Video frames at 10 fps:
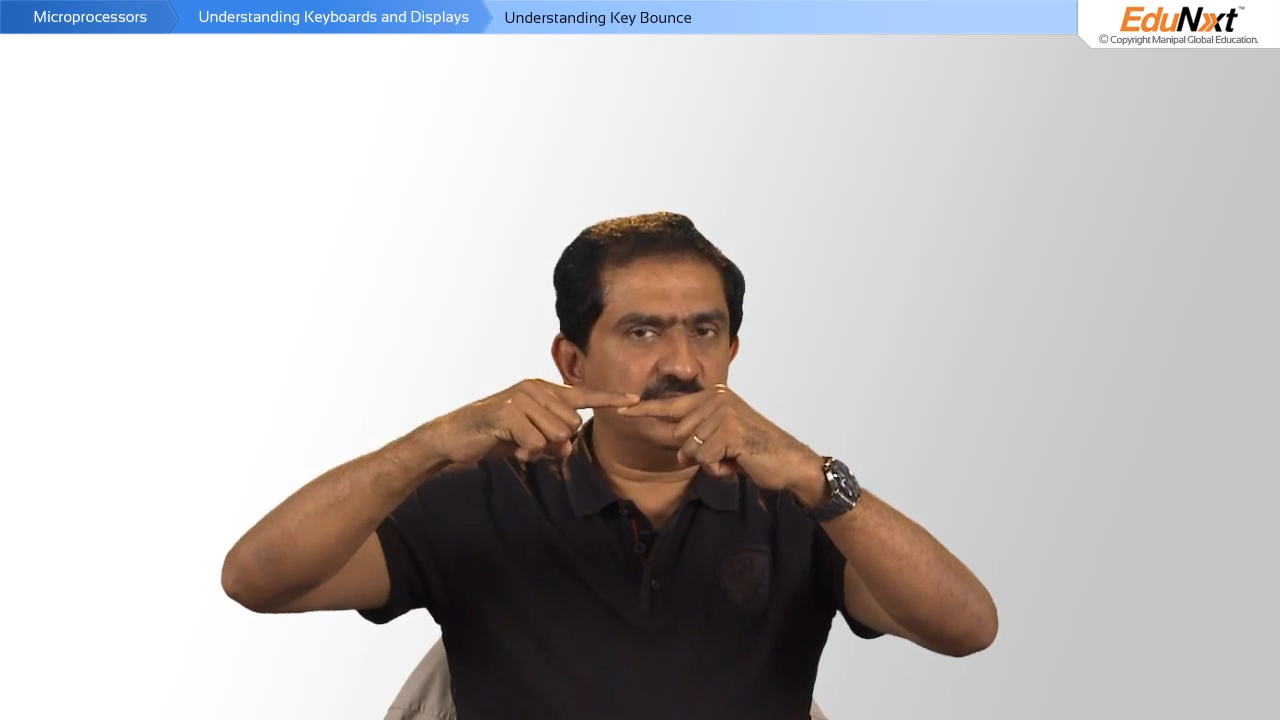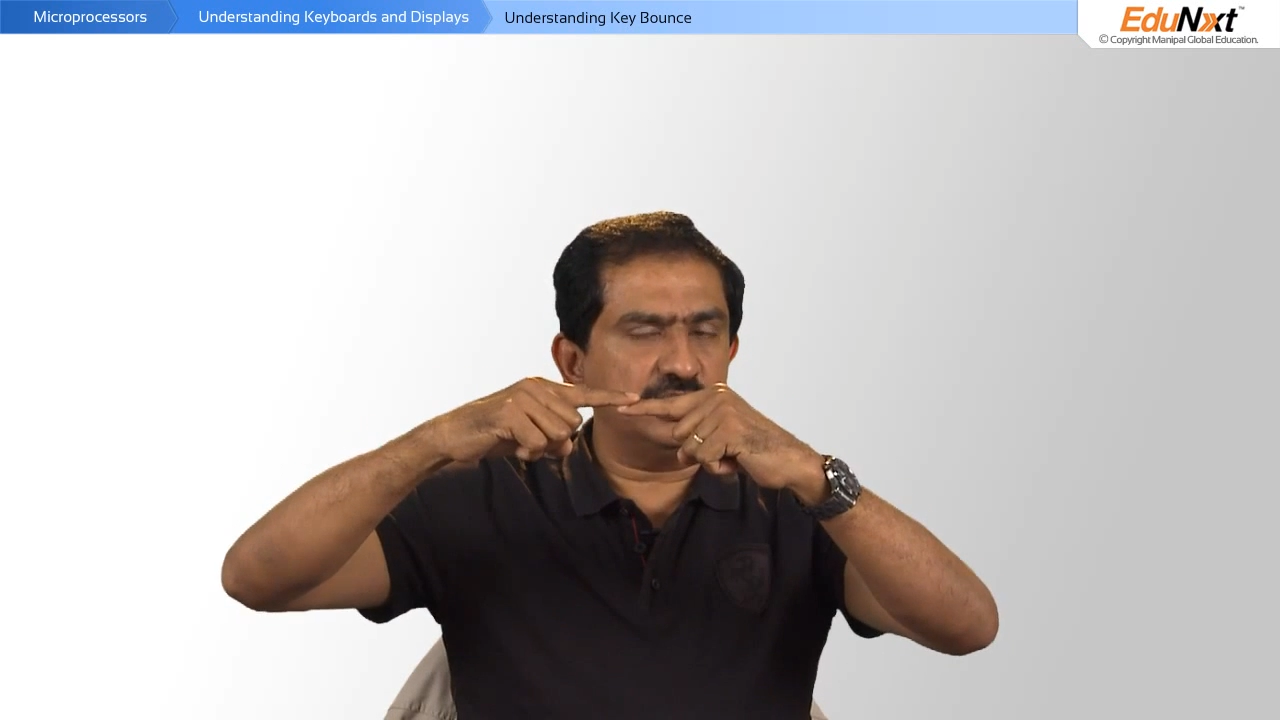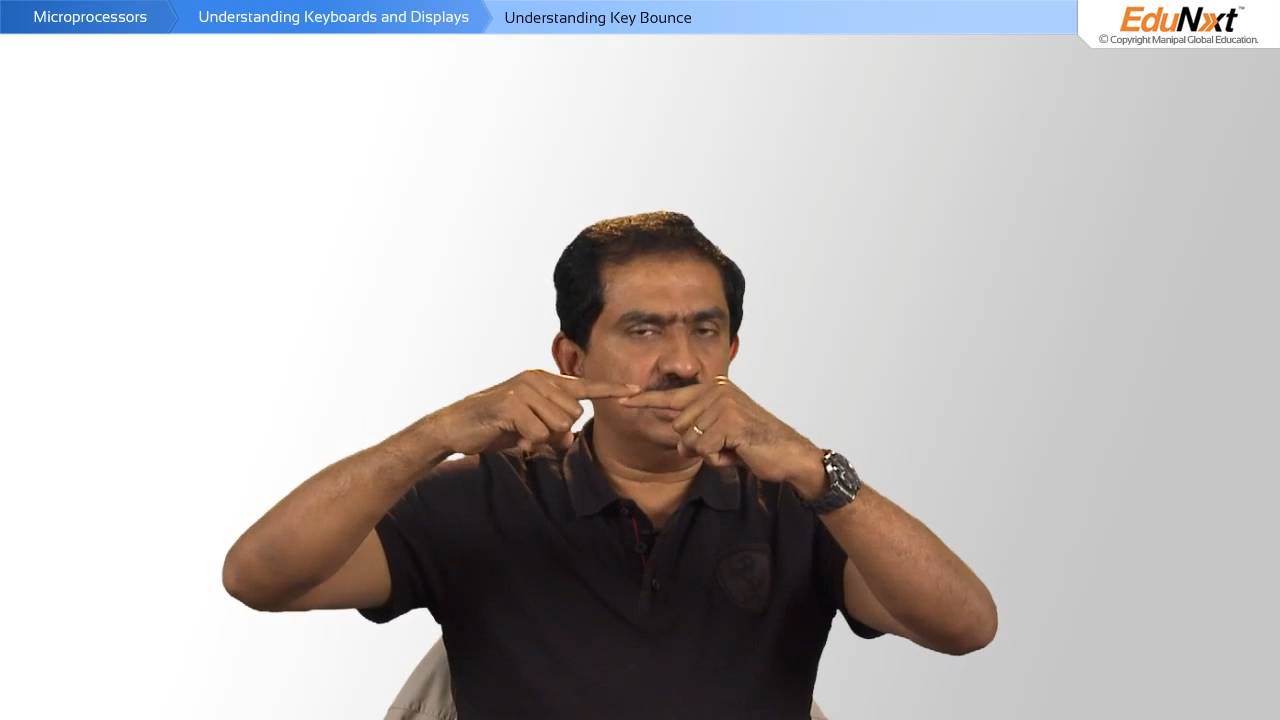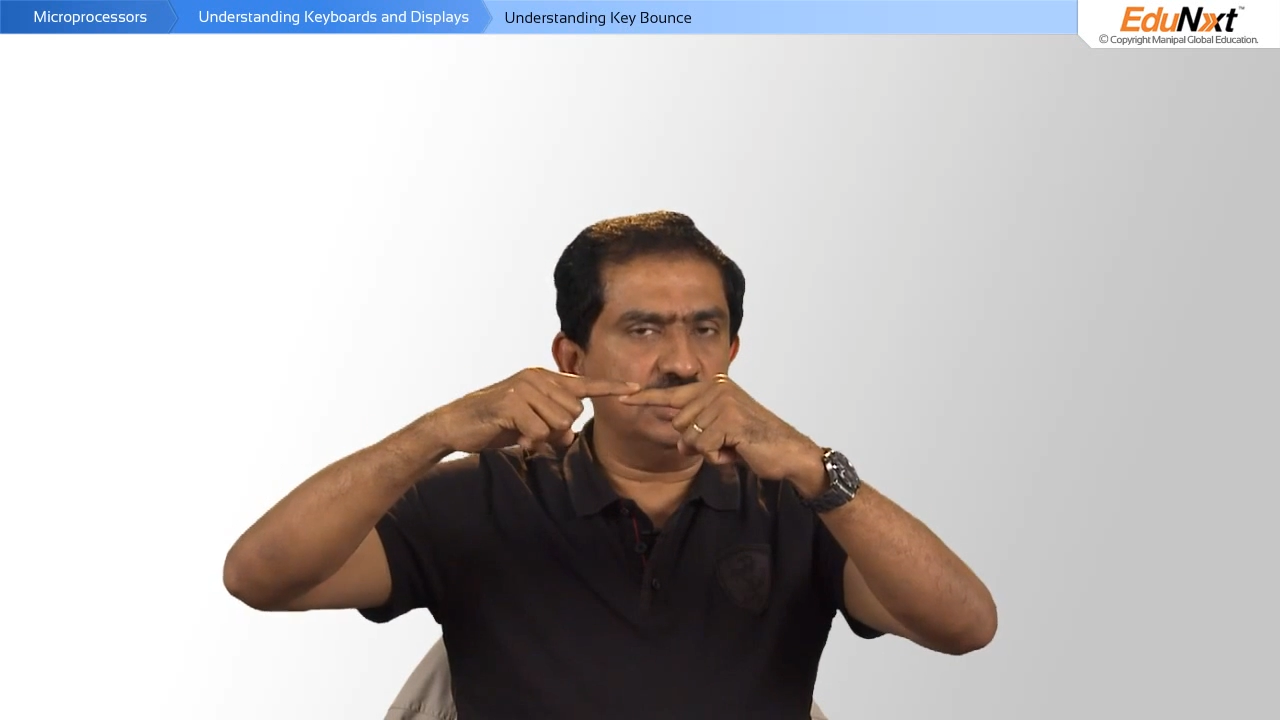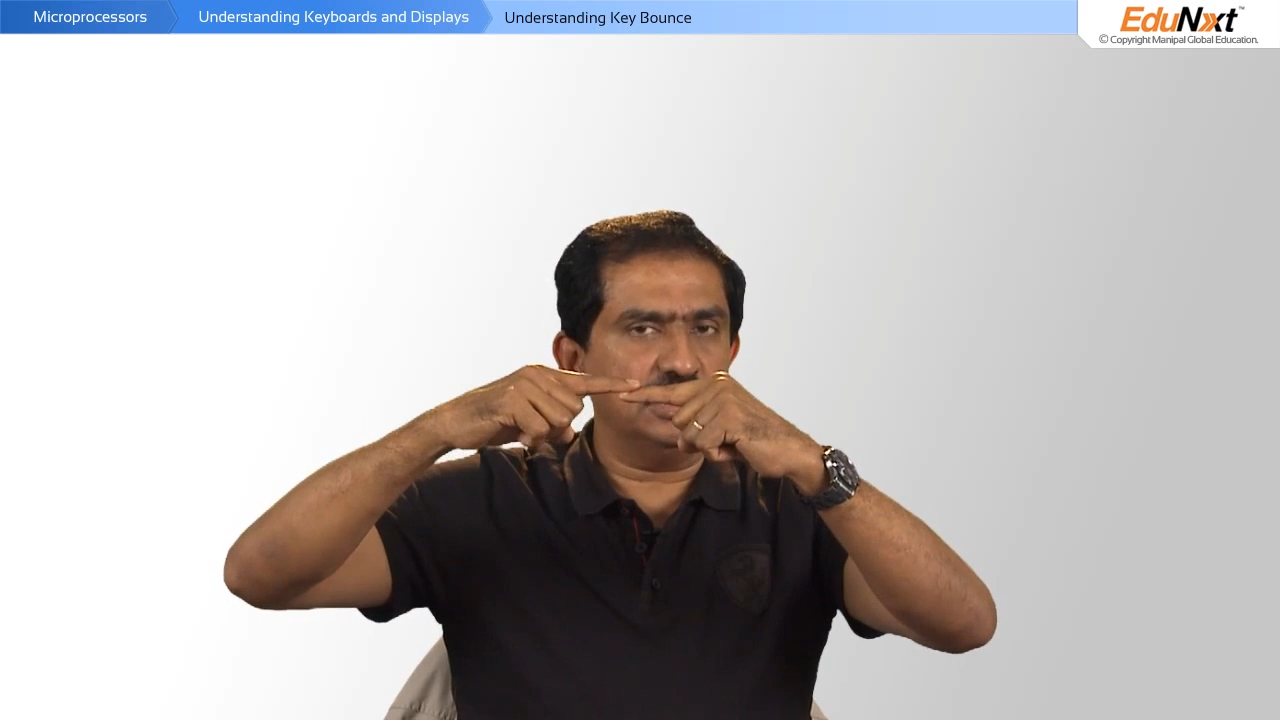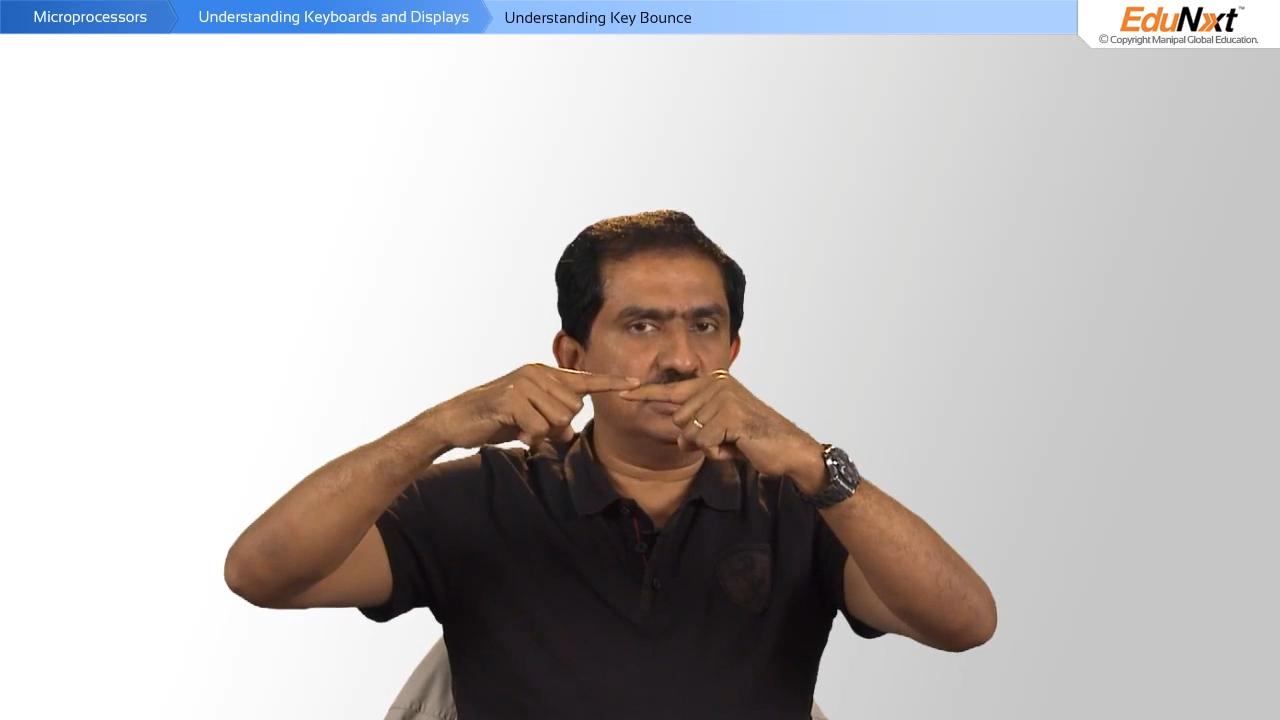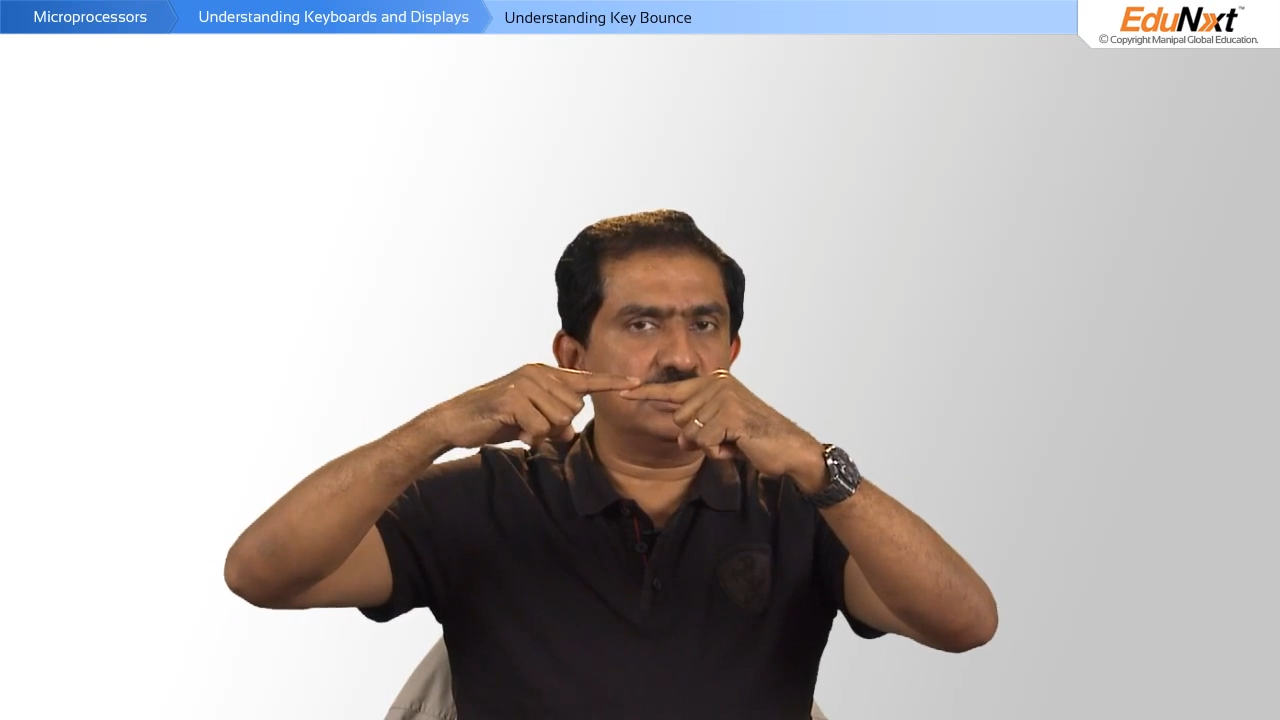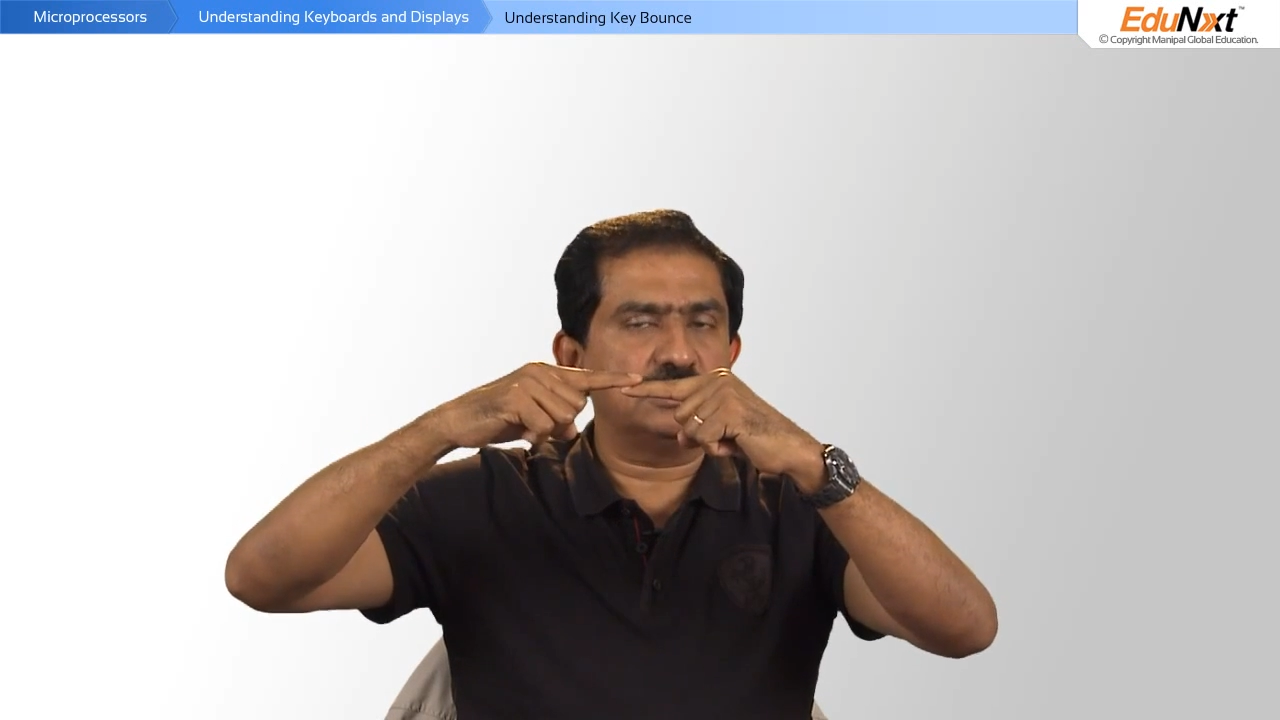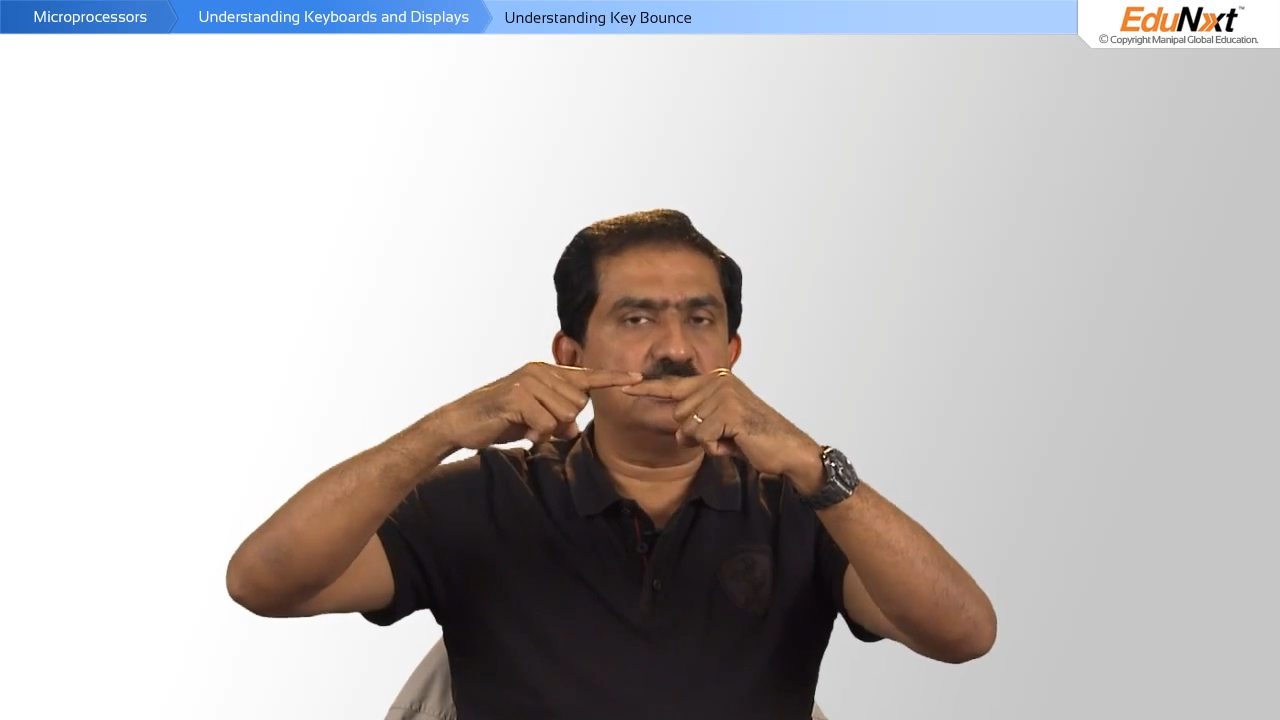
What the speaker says: engineers,